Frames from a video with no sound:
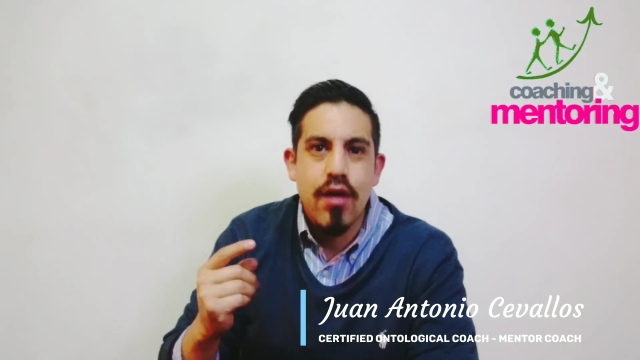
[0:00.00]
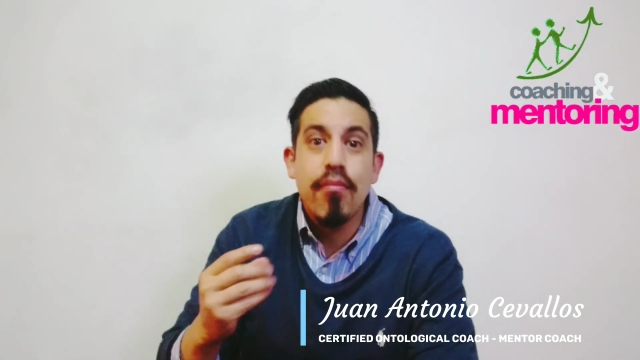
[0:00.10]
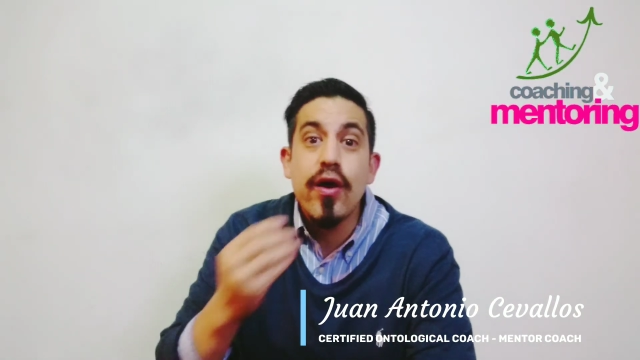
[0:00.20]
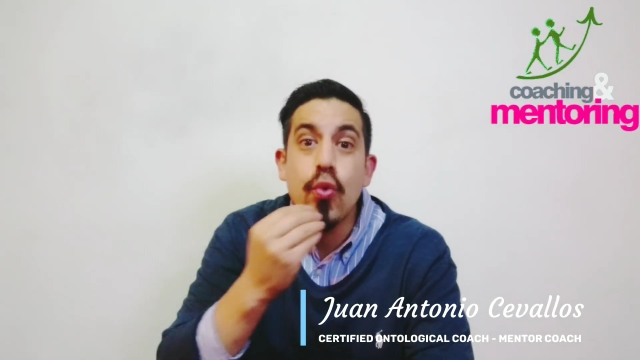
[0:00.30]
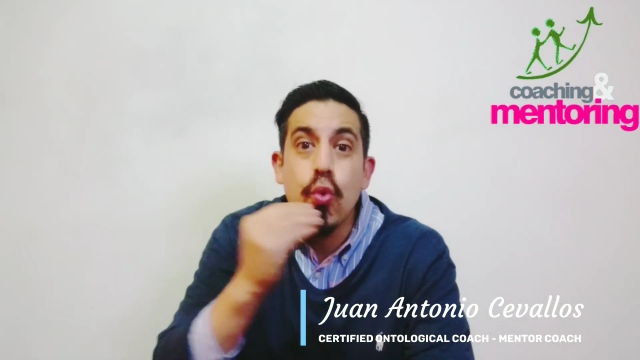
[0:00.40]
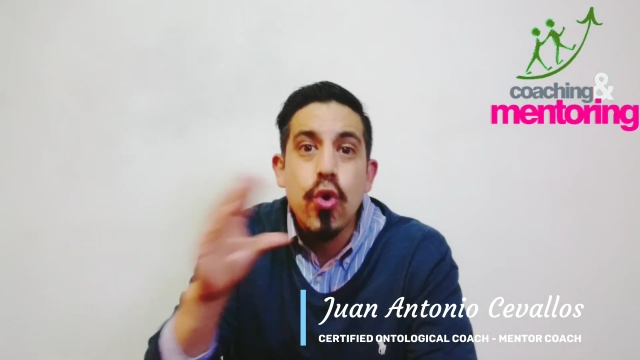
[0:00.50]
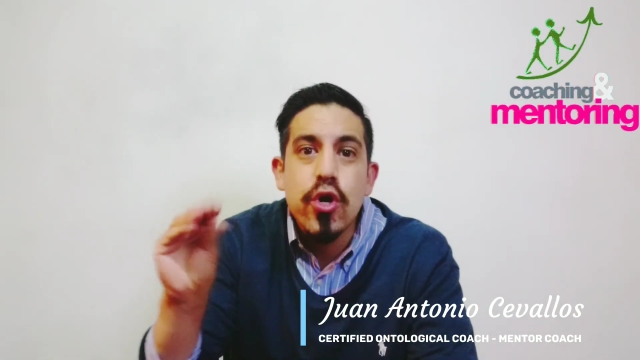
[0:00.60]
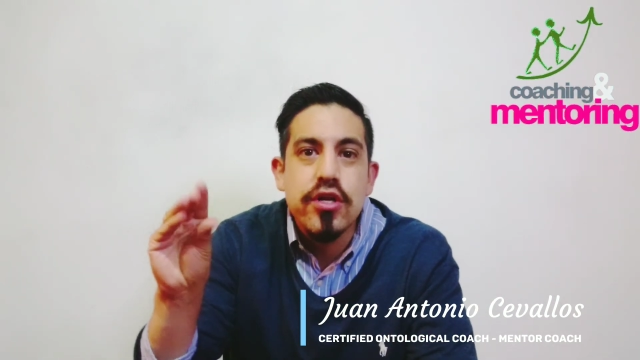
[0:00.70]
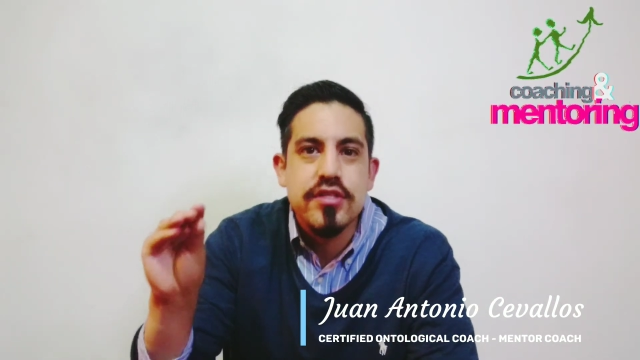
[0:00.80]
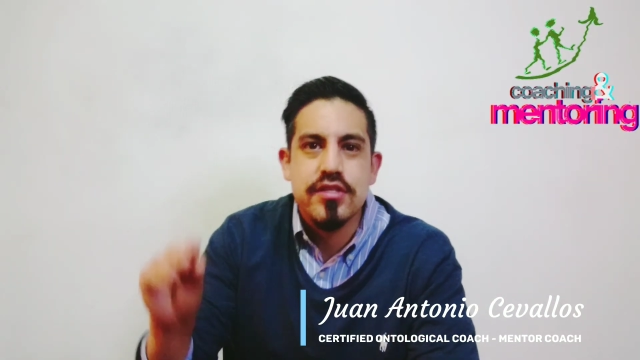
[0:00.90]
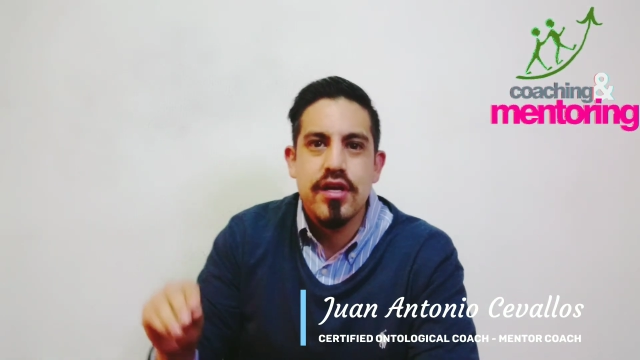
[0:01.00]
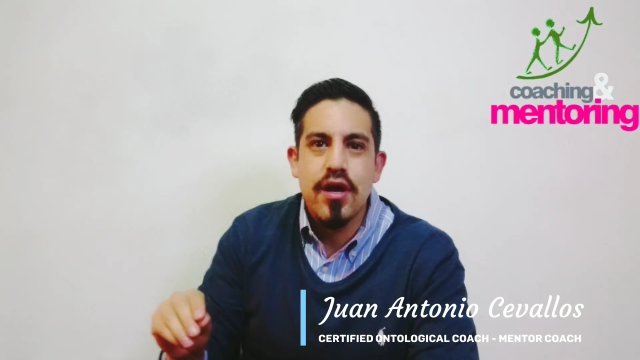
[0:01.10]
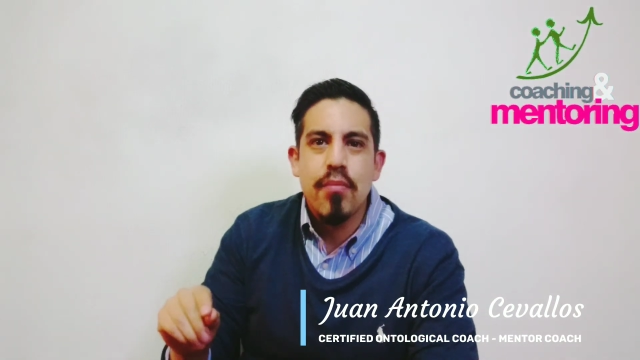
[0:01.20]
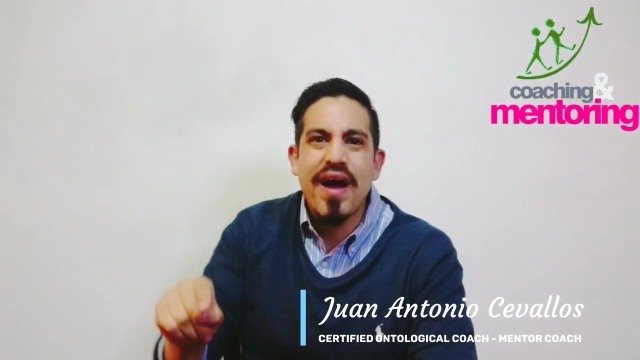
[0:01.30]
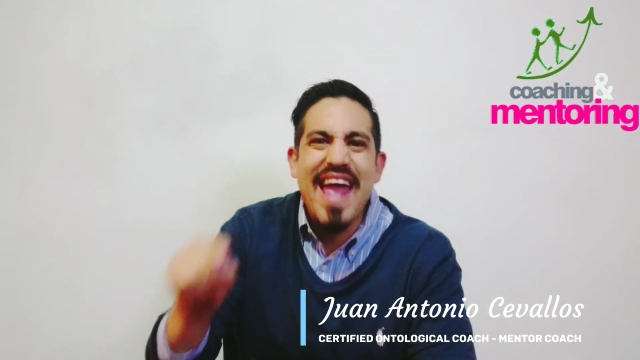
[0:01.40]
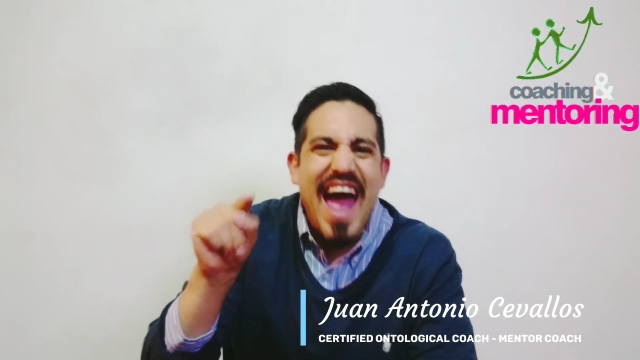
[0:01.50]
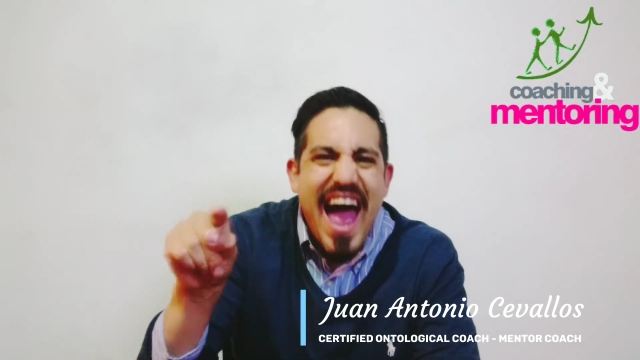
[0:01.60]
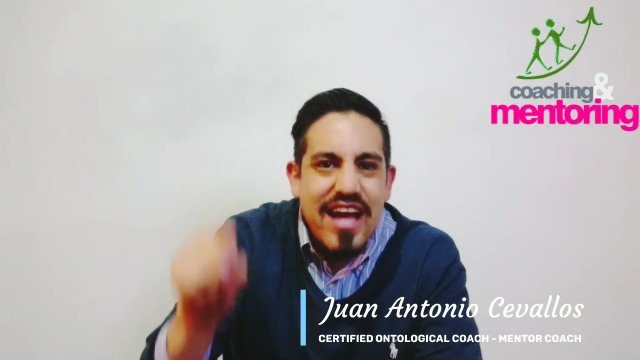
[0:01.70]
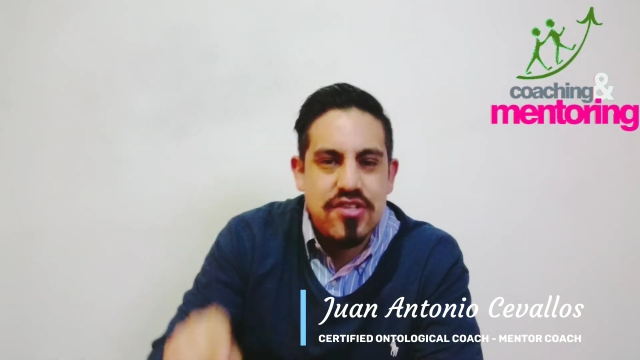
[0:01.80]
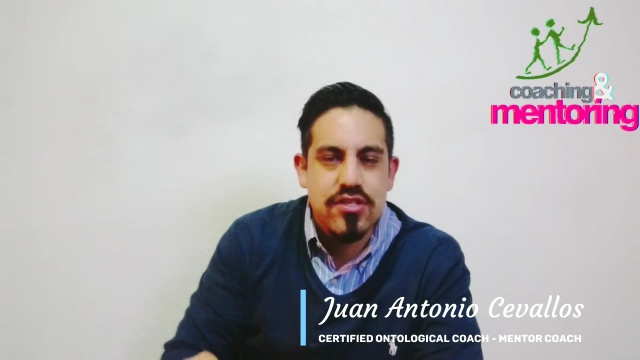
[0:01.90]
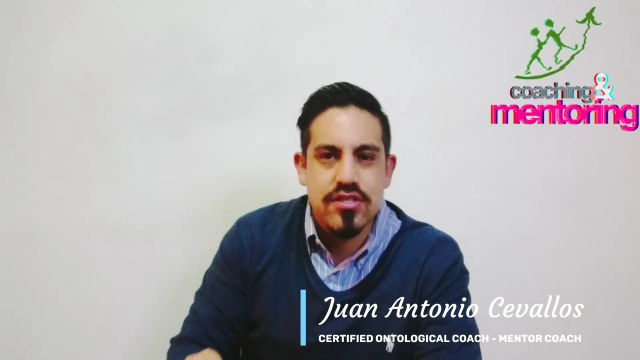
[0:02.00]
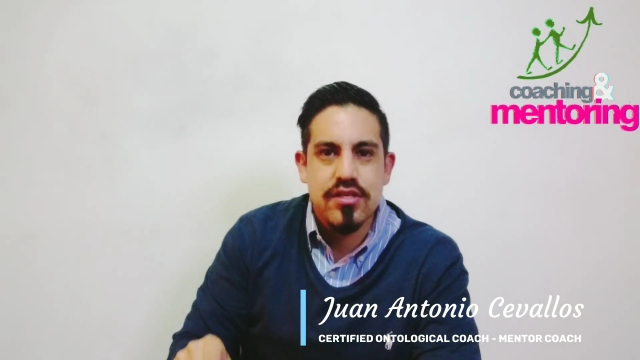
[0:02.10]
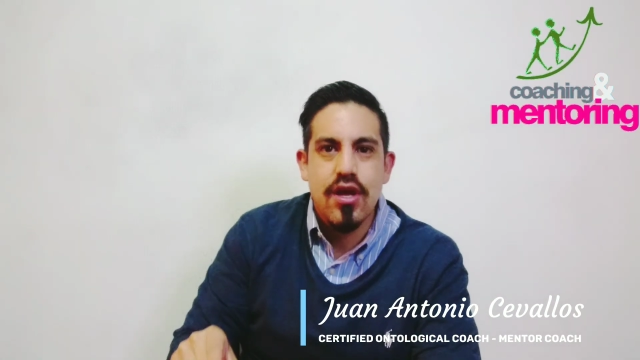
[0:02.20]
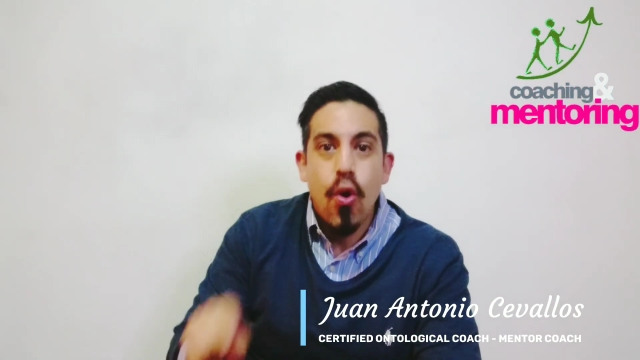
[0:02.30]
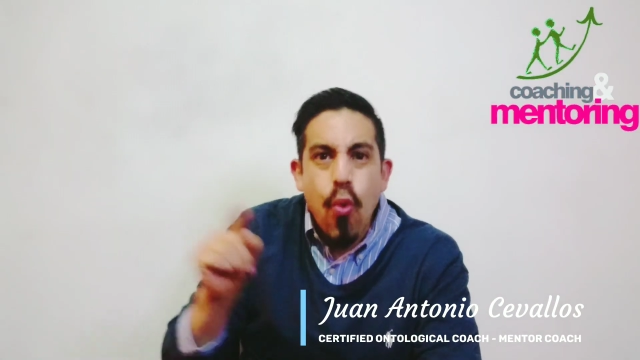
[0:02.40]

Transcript: my words, my actions.